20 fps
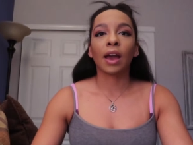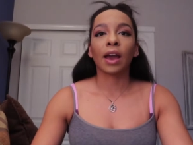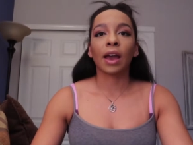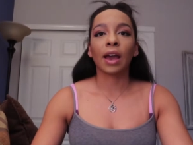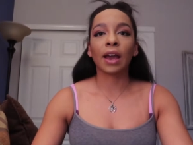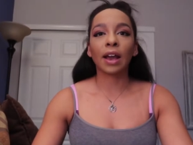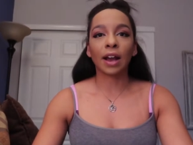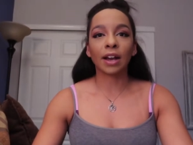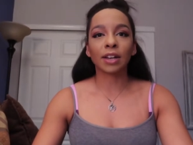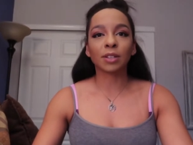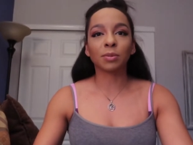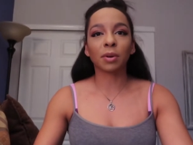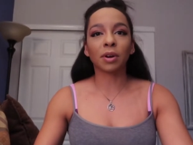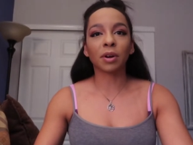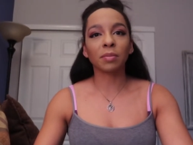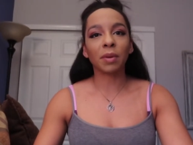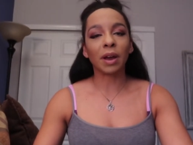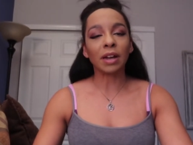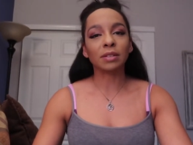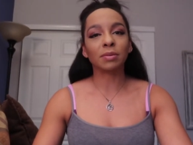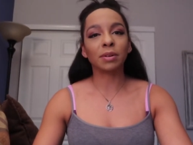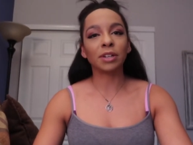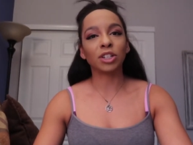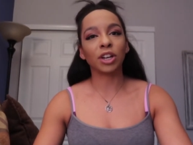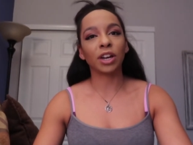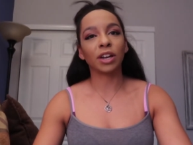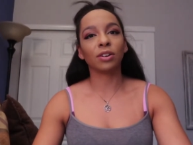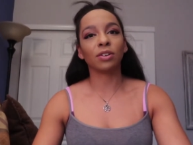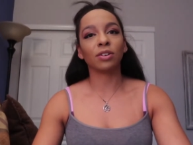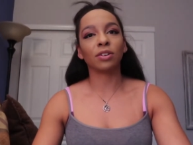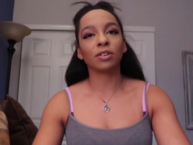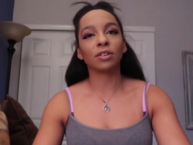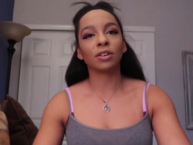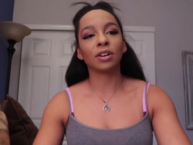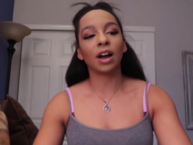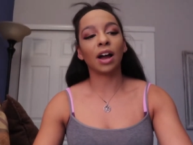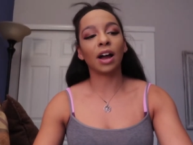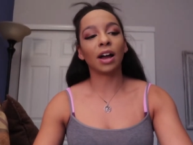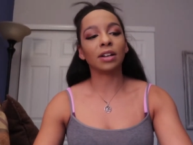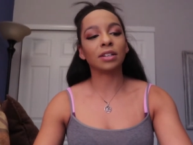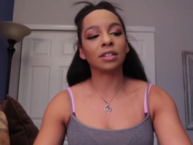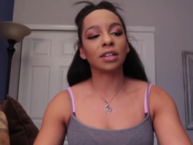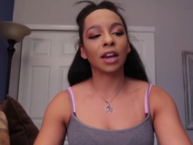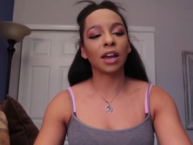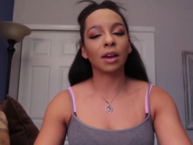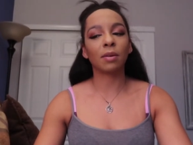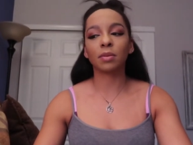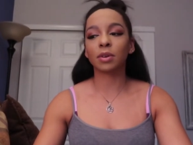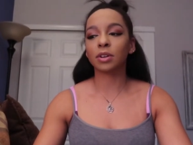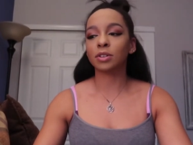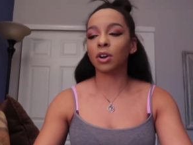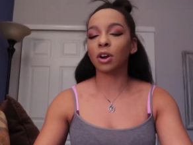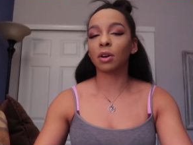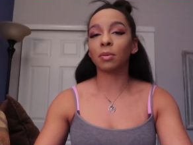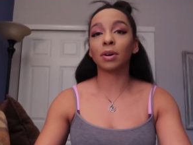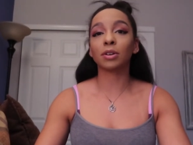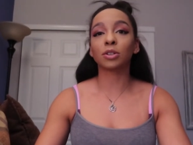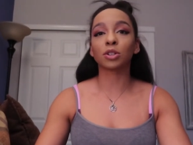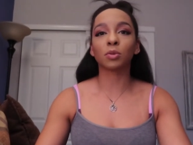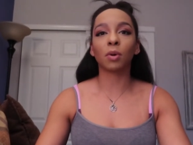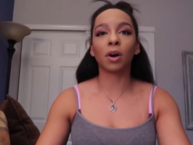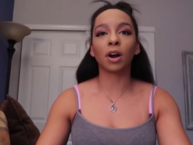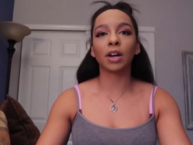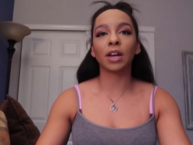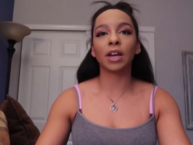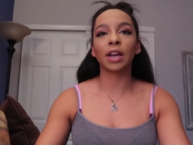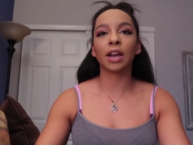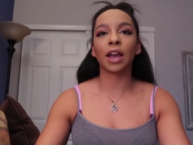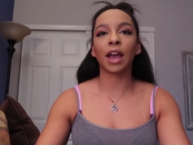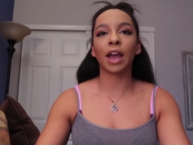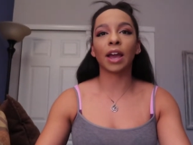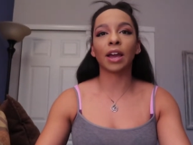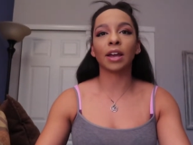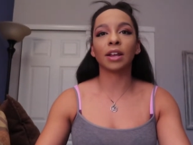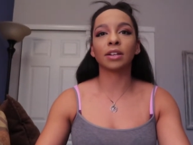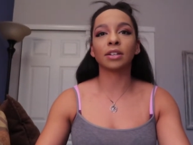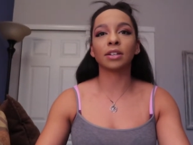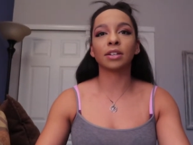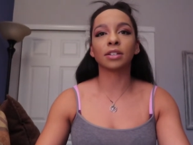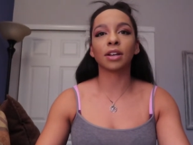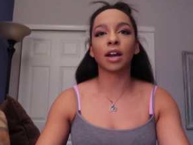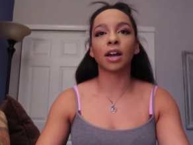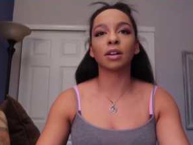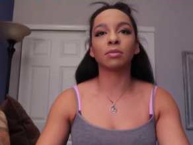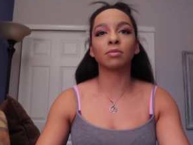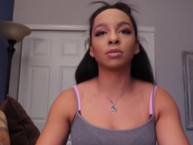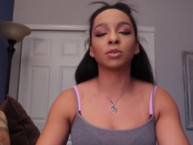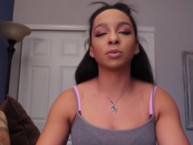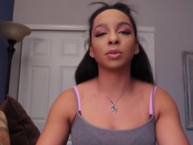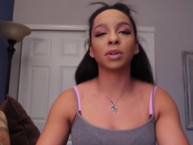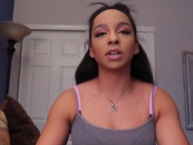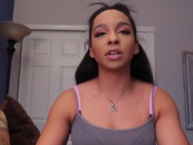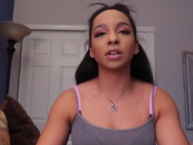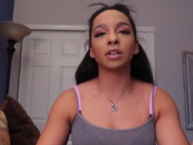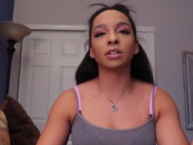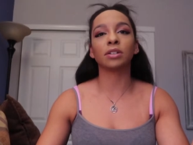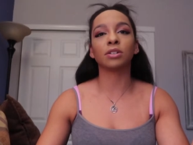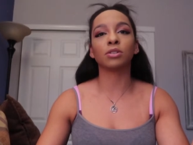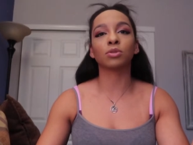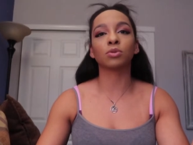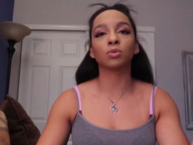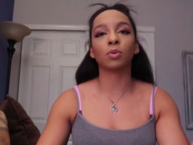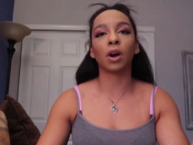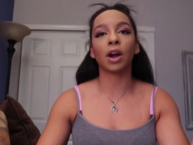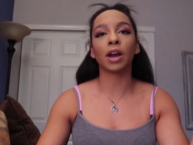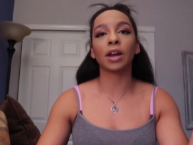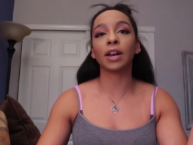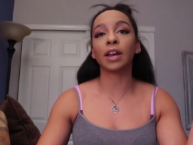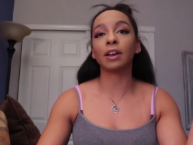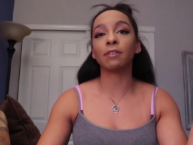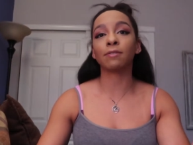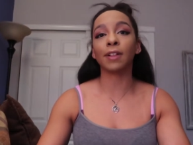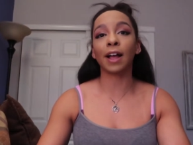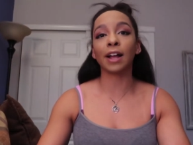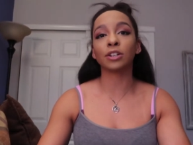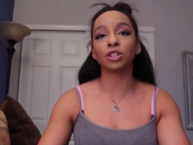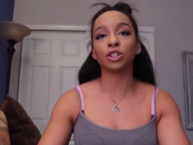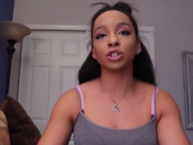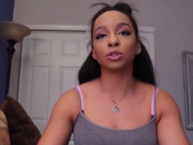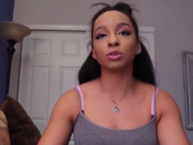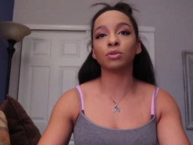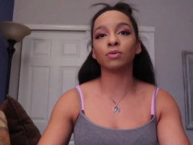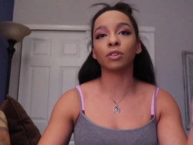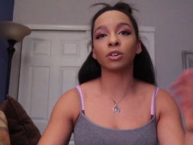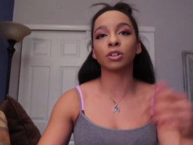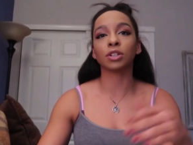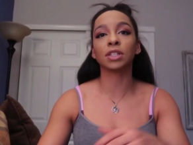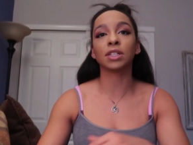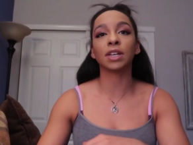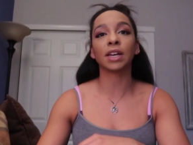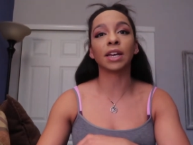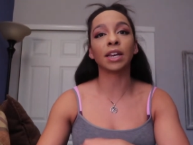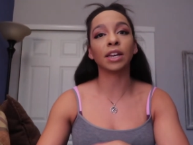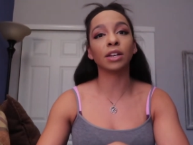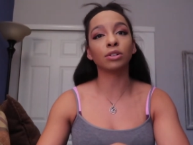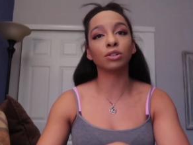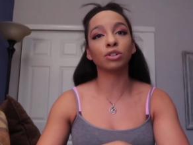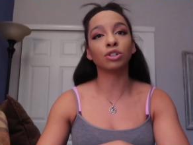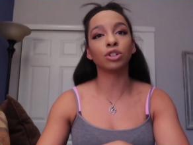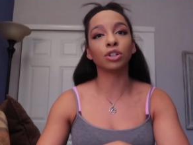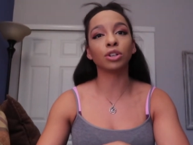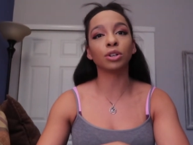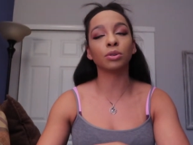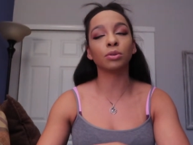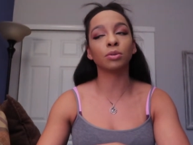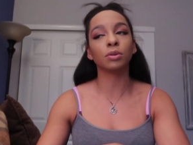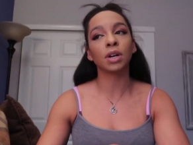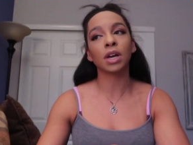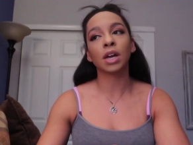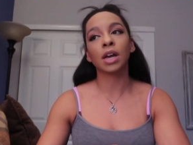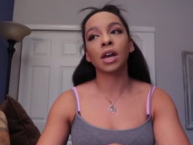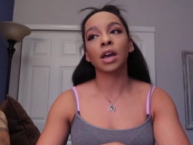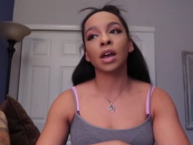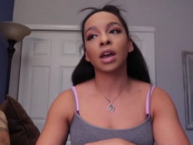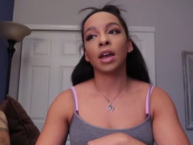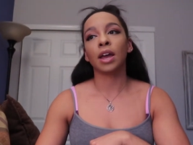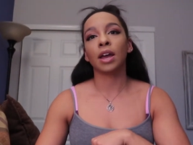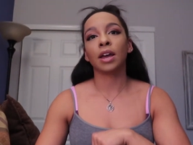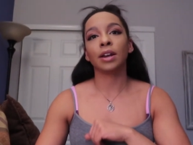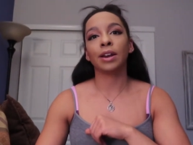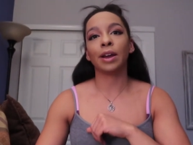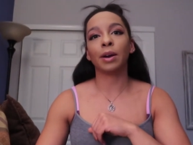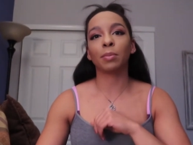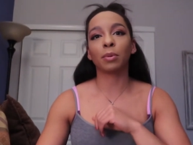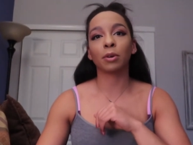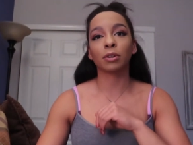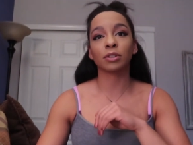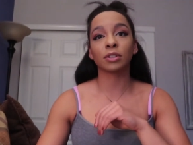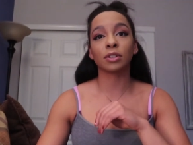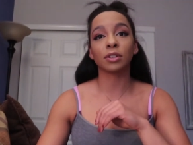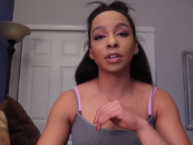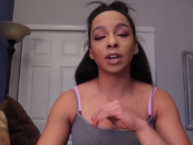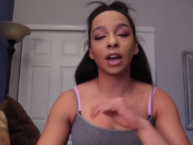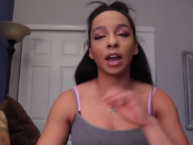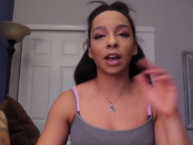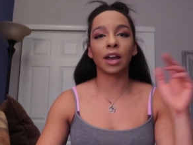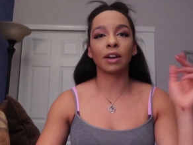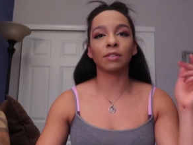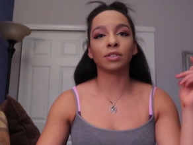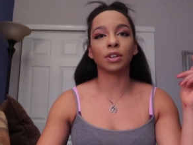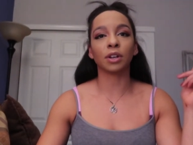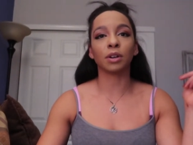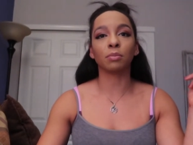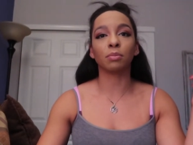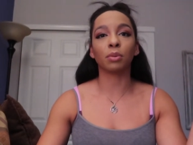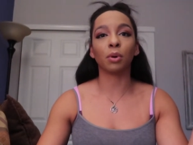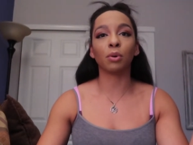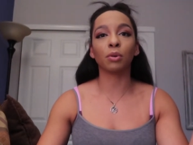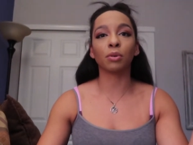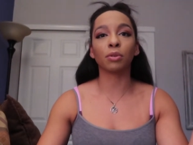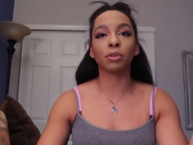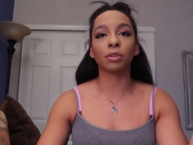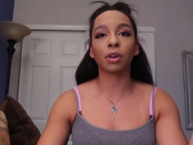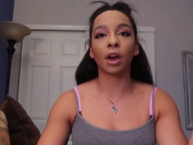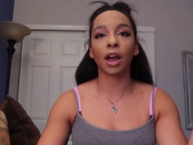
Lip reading: Hey guys, welcome back to my channel. Today I'm going to talk about squatting and deciding between to squat in a flat shoe versus a heeled shoe. Now personally I have done both.